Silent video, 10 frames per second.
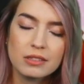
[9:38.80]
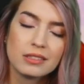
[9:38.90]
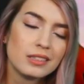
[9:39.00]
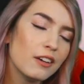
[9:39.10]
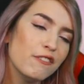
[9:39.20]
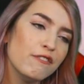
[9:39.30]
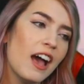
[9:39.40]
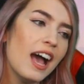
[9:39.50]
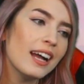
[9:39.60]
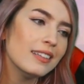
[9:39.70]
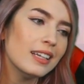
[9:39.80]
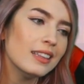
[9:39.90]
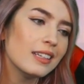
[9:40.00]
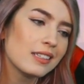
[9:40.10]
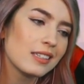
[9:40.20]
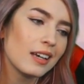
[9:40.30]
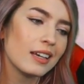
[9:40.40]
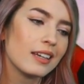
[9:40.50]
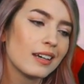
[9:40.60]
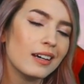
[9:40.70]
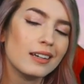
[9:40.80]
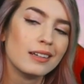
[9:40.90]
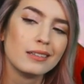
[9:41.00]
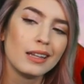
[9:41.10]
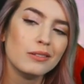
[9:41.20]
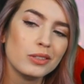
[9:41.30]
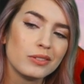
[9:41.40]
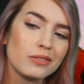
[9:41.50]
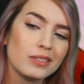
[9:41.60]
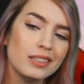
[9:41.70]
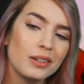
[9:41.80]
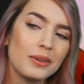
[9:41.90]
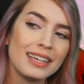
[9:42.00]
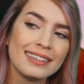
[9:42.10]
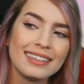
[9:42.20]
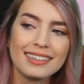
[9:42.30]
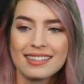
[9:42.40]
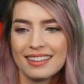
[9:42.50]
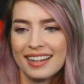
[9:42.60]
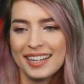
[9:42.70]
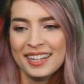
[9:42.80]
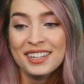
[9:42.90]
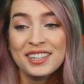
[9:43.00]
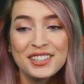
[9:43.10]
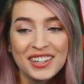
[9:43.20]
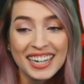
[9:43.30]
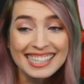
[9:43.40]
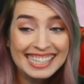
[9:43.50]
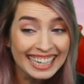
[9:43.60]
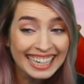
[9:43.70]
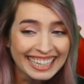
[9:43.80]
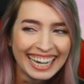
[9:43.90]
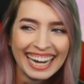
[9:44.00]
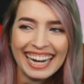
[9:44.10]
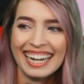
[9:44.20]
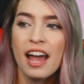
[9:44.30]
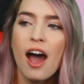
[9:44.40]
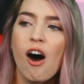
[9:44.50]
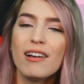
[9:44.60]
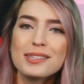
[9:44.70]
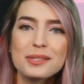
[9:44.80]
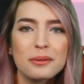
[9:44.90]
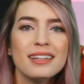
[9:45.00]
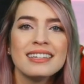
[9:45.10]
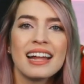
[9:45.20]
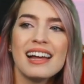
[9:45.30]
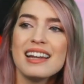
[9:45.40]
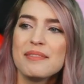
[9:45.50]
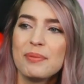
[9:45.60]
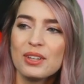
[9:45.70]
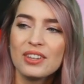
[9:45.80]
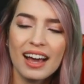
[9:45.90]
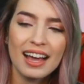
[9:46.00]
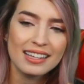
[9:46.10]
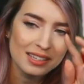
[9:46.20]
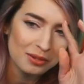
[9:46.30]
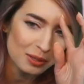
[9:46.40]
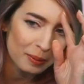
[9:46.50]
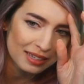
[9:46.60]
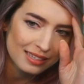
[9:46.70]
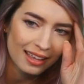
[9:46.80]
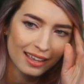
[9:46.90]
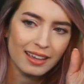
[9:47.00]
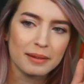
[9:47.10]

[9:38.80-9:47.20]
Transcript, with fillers: The fact that it's like level 15 awakening is a lot. Christina. Also the Nana pull, you guys. It was pretty sick.